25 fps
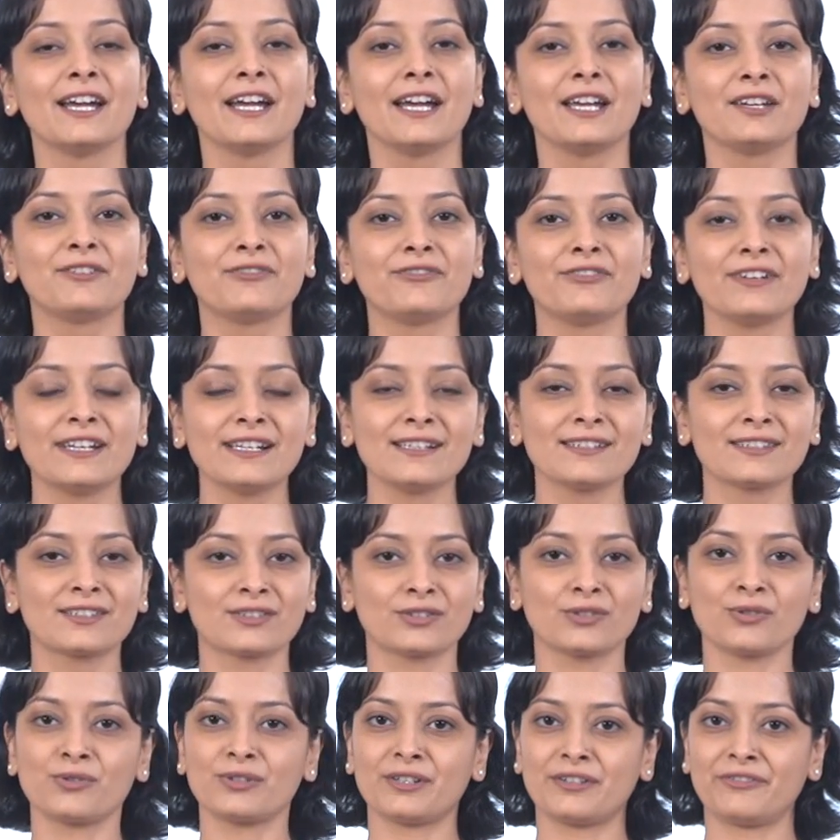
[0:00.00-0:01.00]
It feels
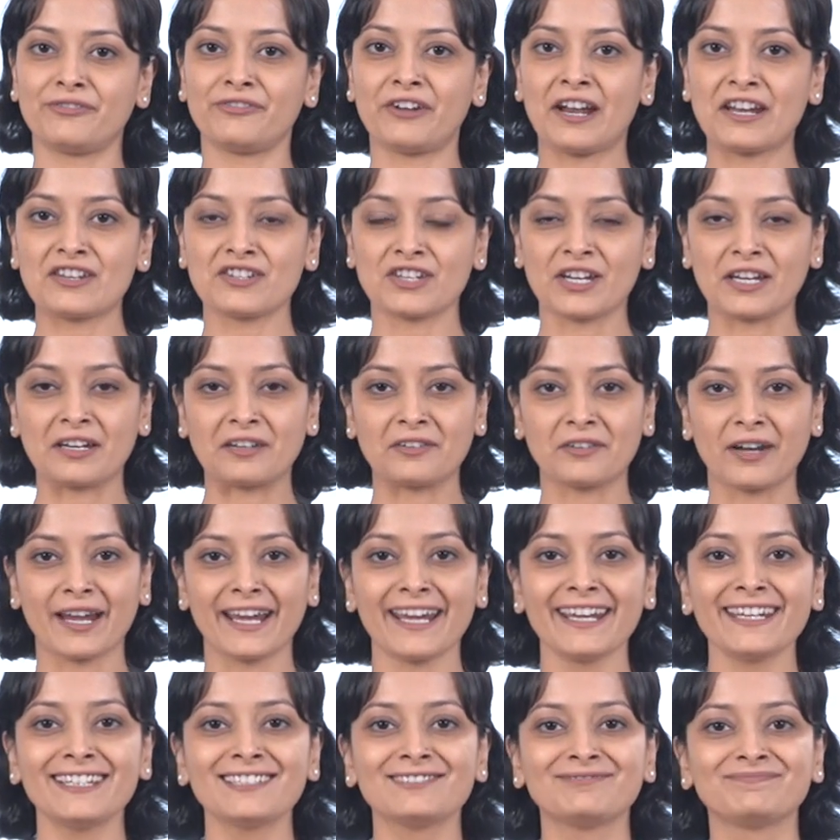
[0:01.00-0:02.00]
so refreshing,
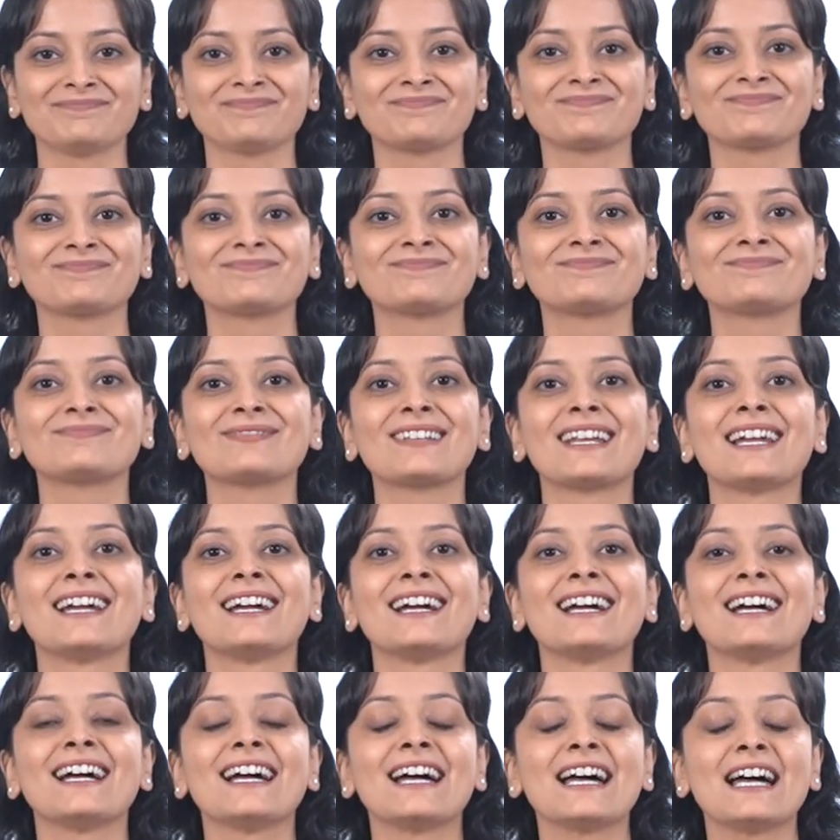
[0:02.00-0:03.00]
right?
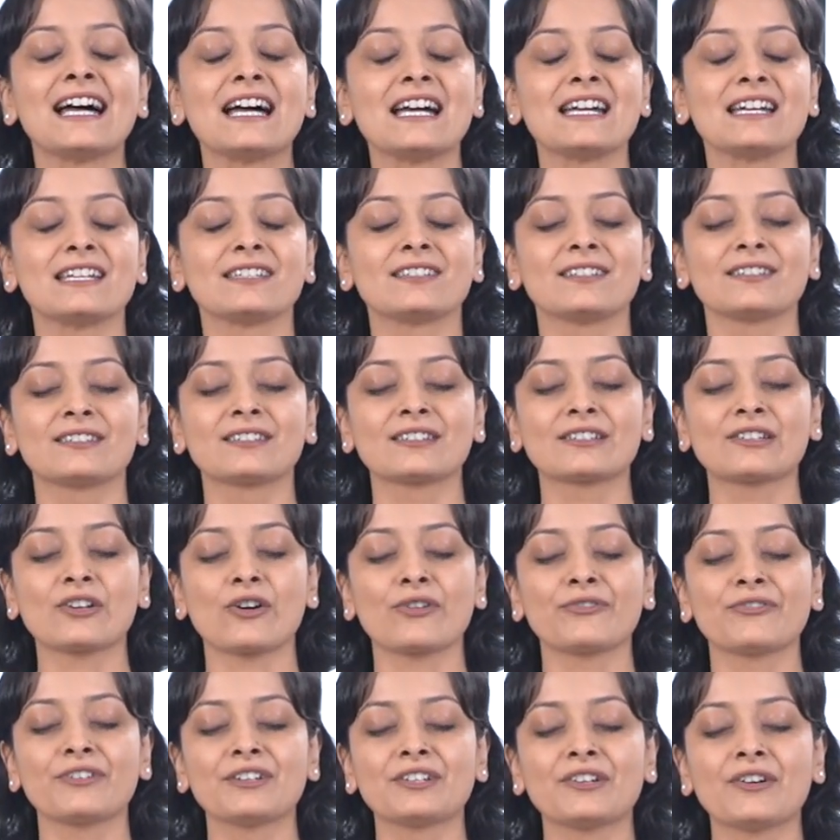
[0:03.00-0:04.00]
Just
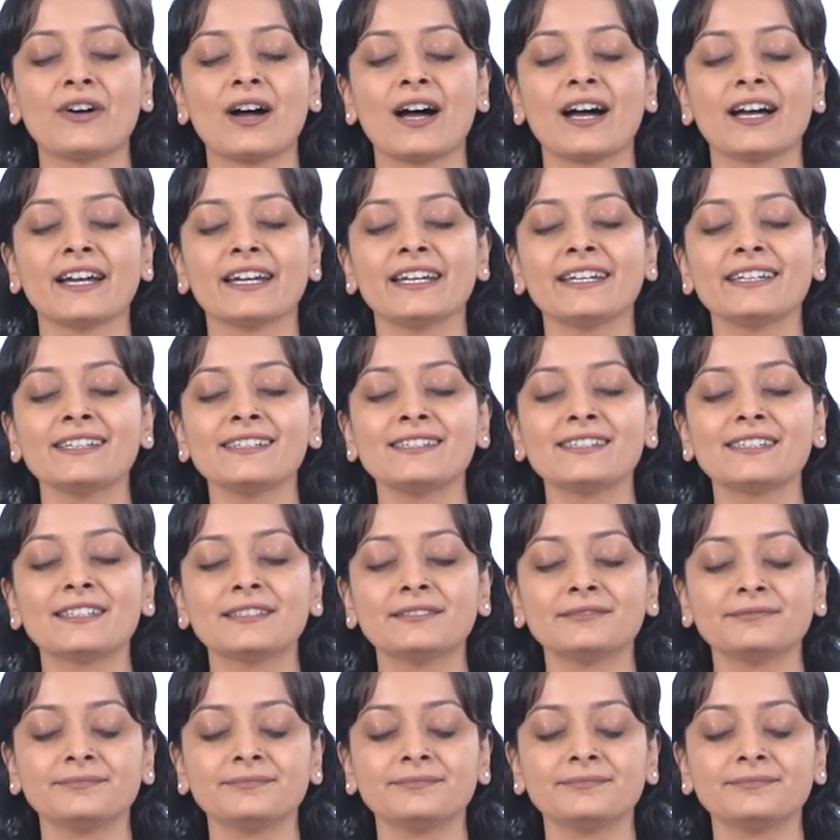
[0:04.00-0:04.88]
soften your eyes.